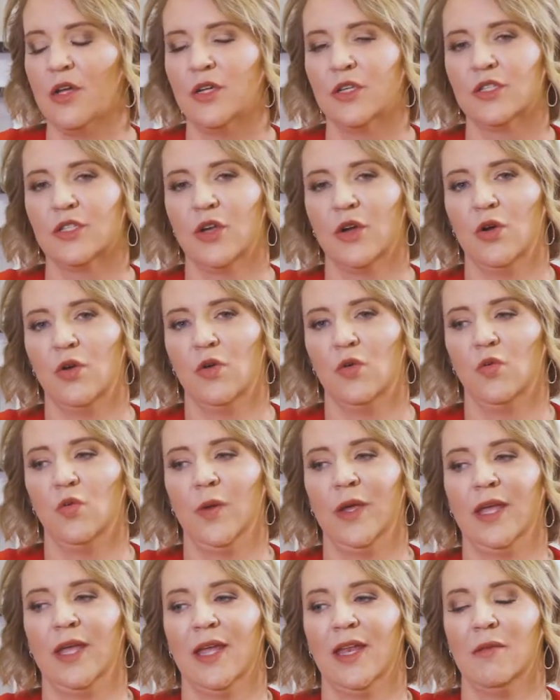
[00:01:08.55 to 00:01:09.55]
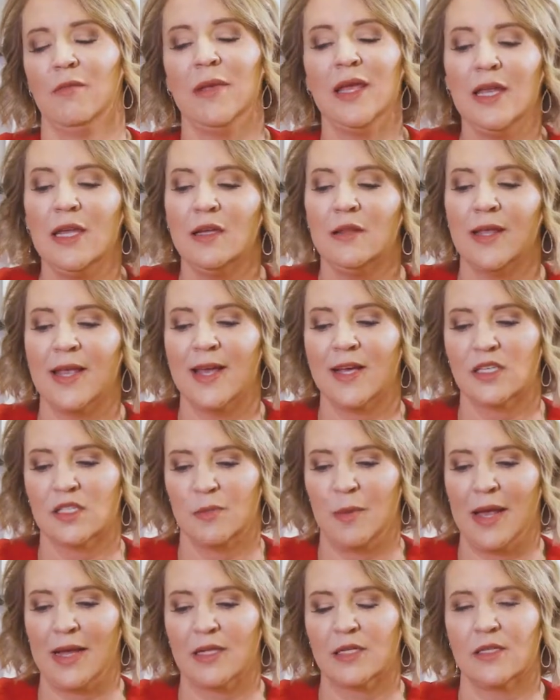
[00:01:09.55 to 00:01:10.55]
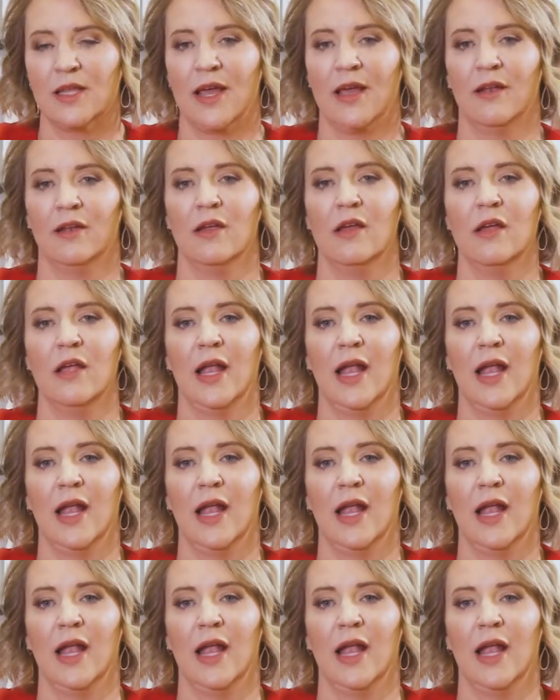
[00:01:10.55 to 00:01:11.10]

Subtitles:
So we can immediately expect that